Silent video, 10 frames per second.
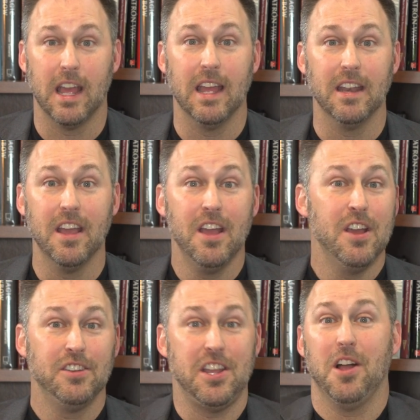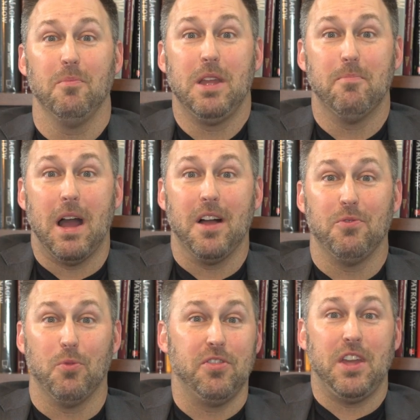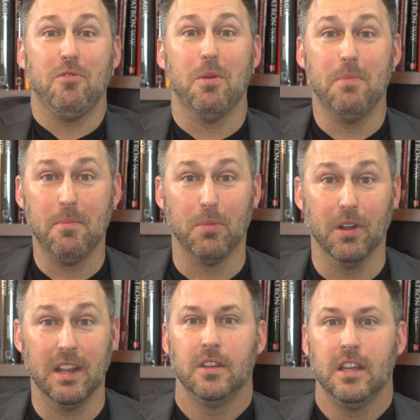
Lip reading: and tell me about what they remembered.